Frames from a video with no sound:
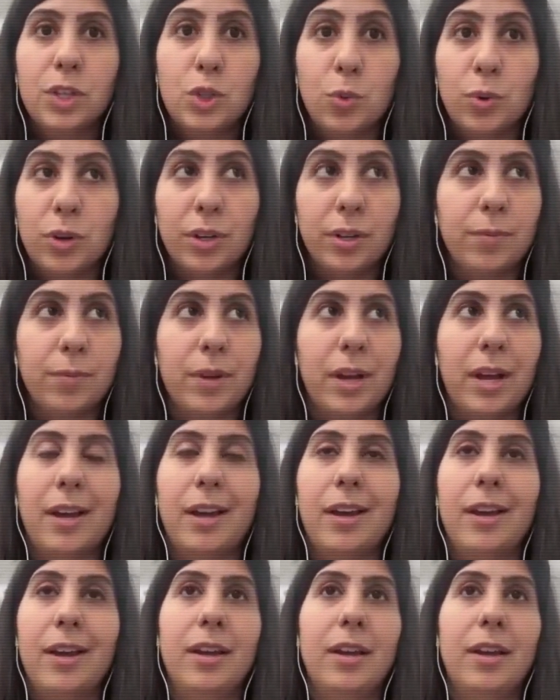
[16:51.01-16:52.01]
to
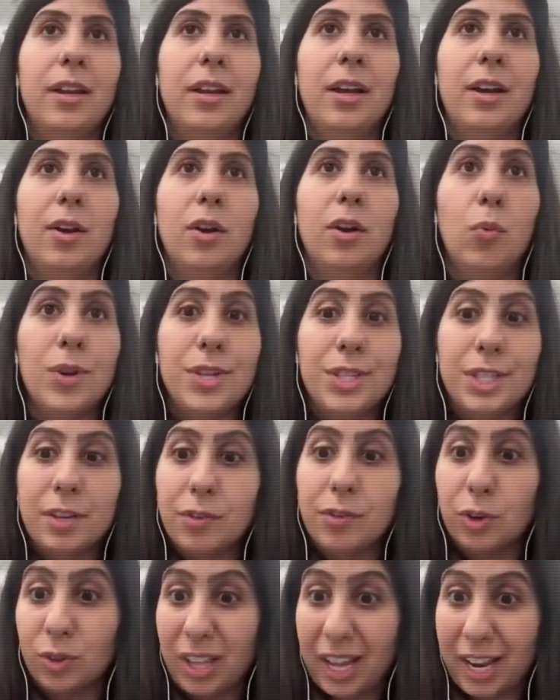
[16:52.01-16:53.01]
a risk
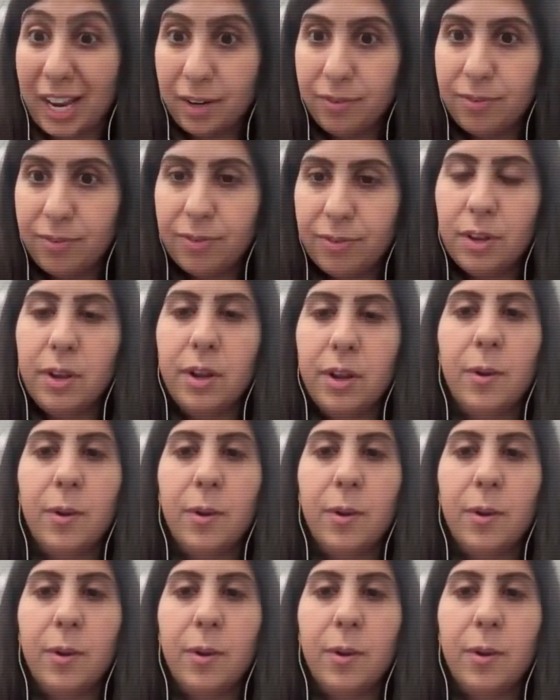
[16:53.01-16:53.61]
of your life,